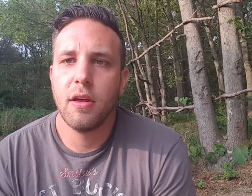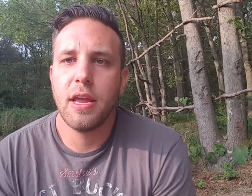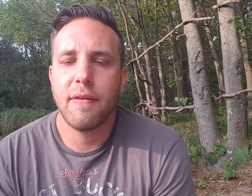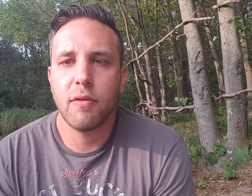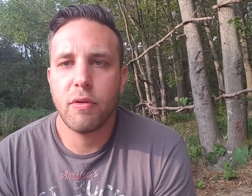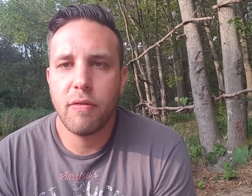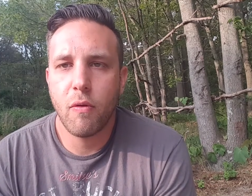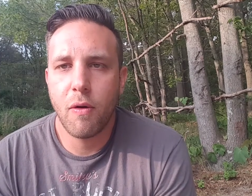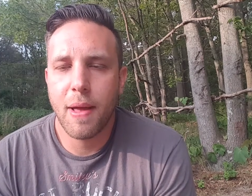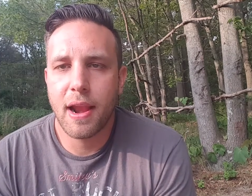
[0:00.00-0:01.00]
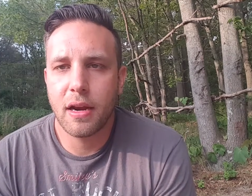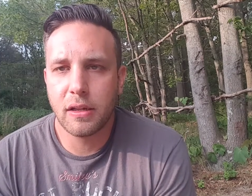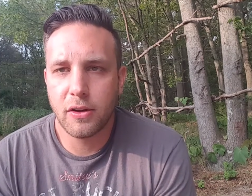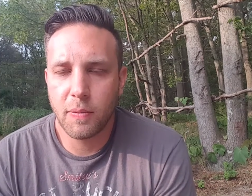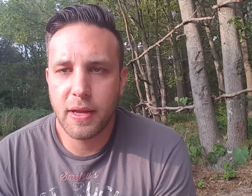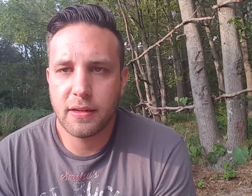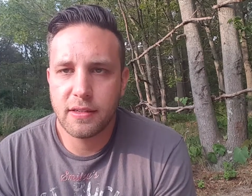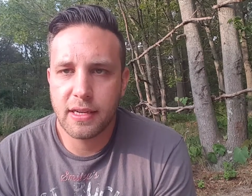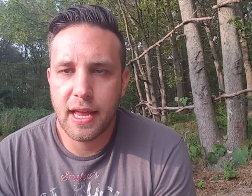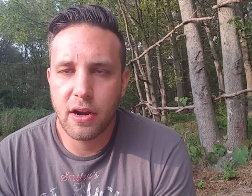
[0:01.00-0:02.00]
You have to reformat it a little bit
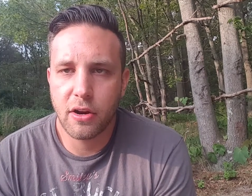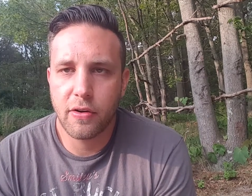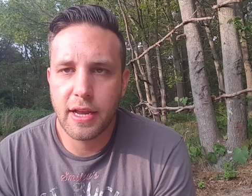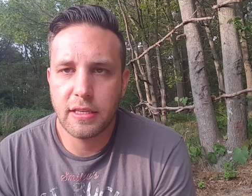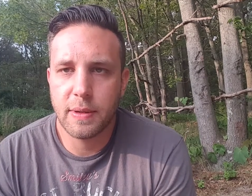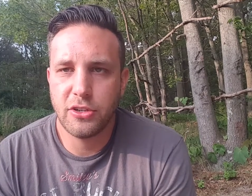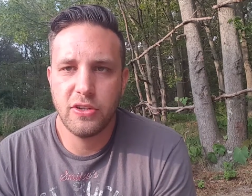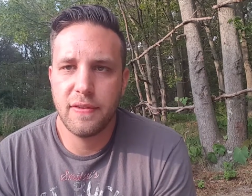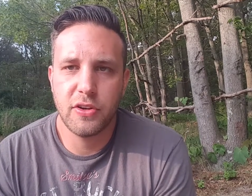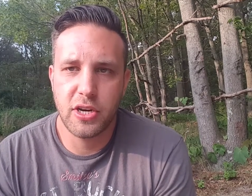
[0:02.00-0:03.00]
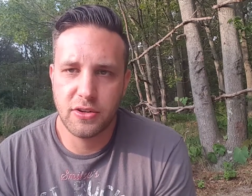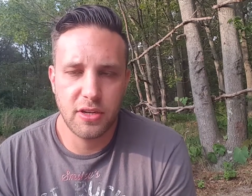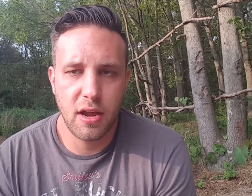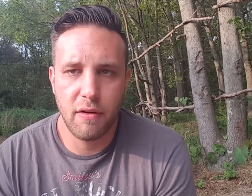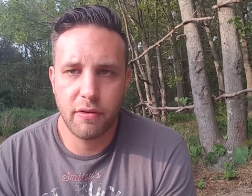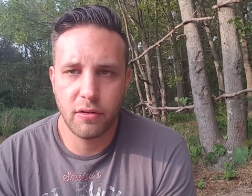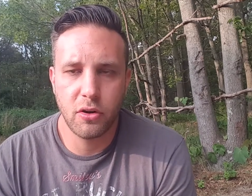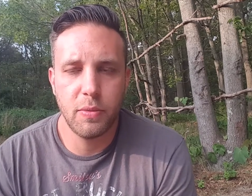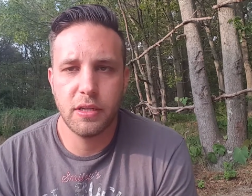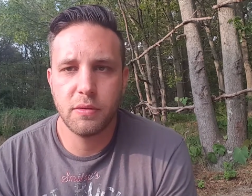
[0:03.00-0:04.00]
to get on CreateSpace. You just have to change the cover a
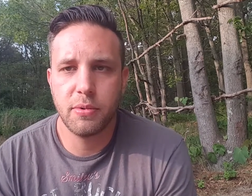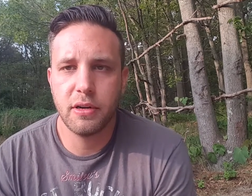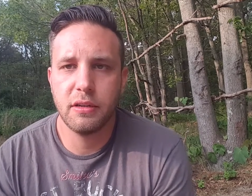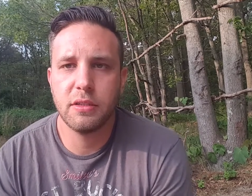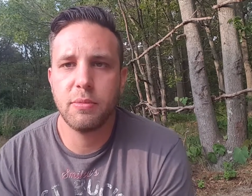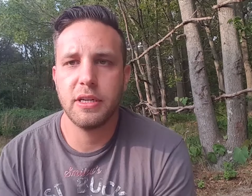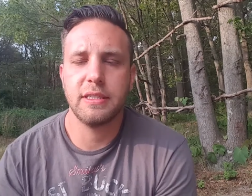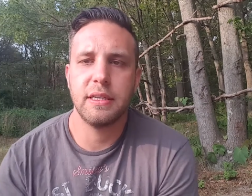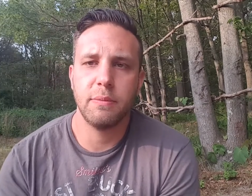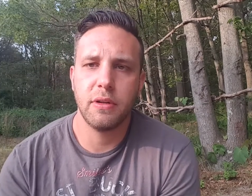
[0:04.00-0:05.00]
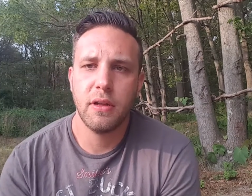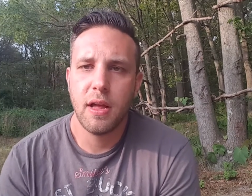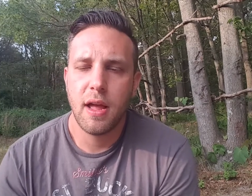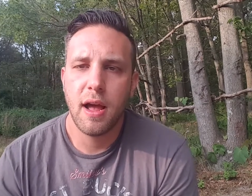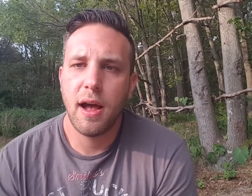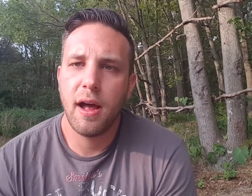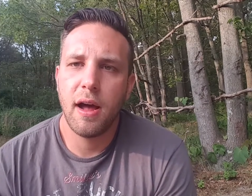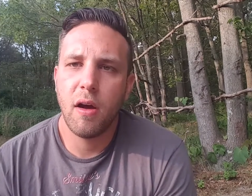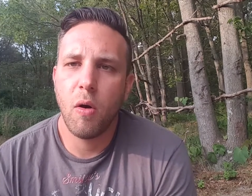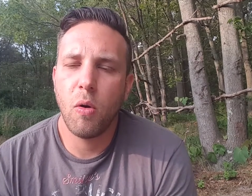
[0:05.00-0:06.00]
little bit. It's pretty simple.
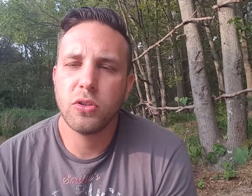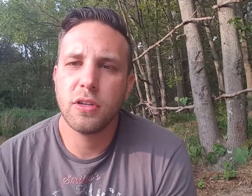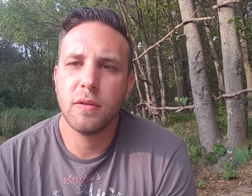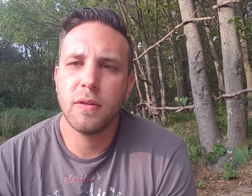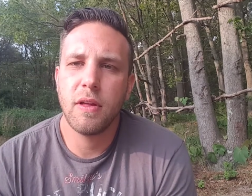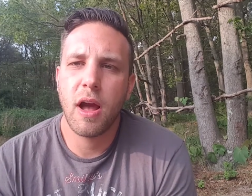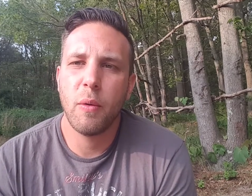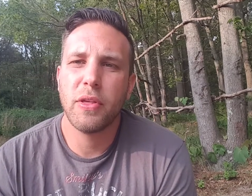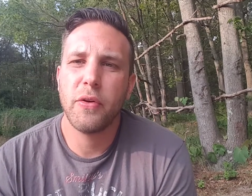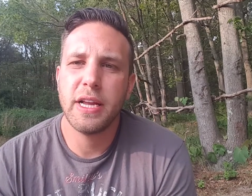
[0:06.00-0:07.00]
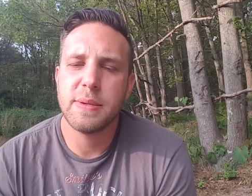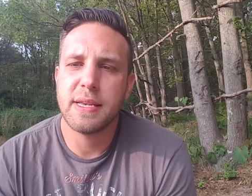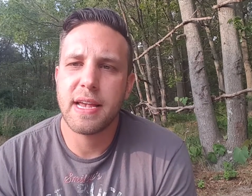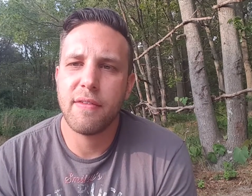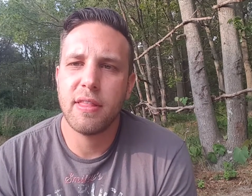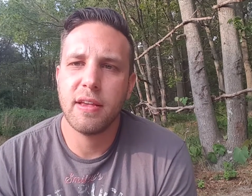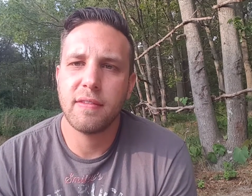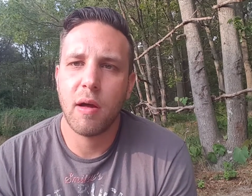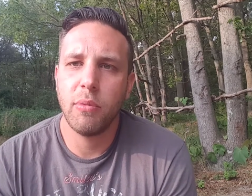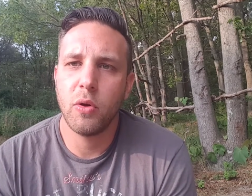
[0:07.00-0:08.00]
Also, with CreateSpace,
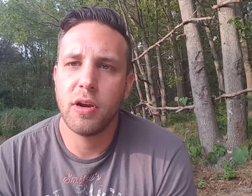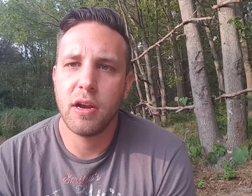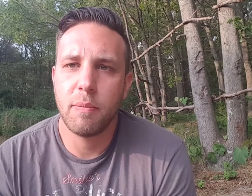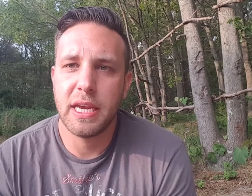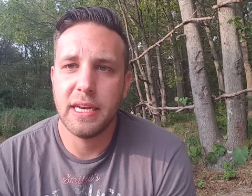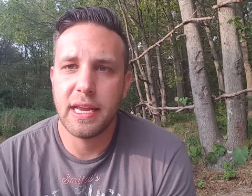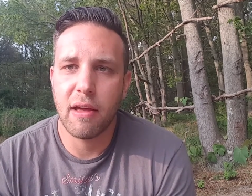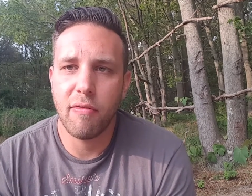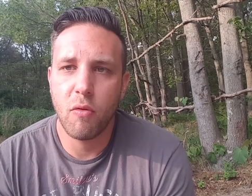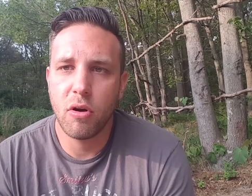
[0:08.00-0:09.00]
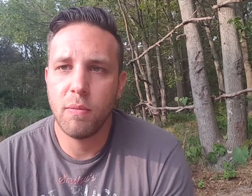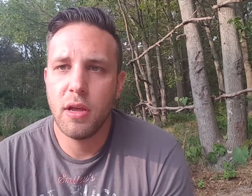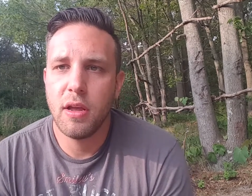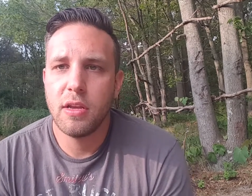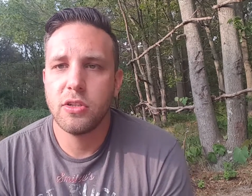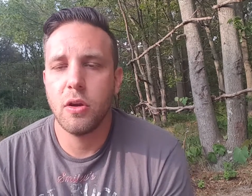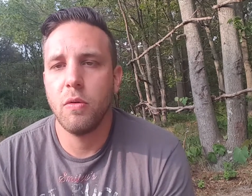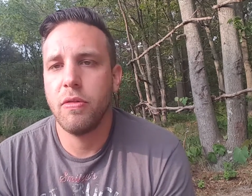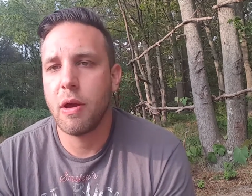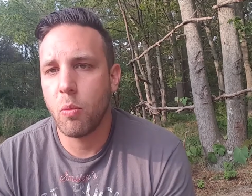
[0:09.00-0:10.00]
everything's uploaded in a PDF form.
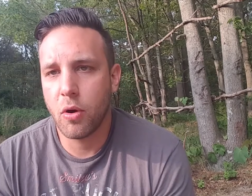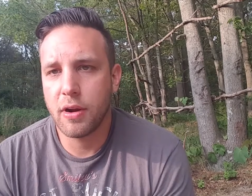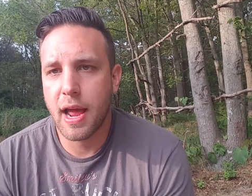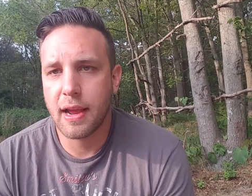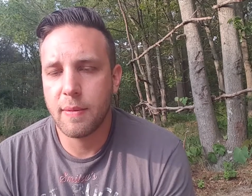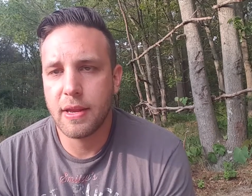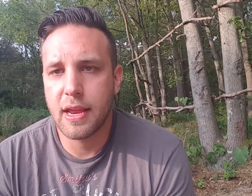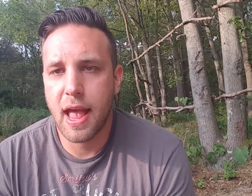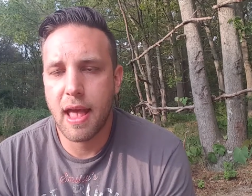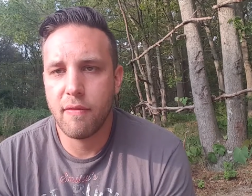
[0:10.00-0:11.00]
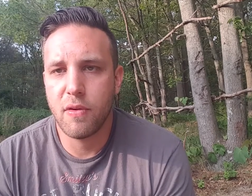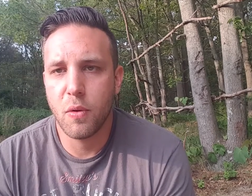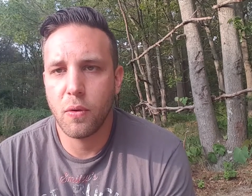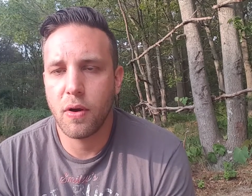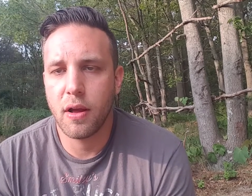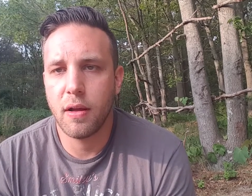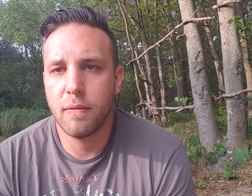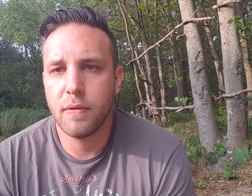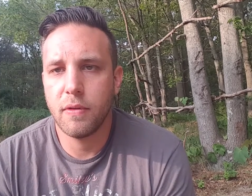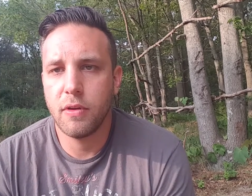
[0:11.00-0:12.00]
So that Word document you have your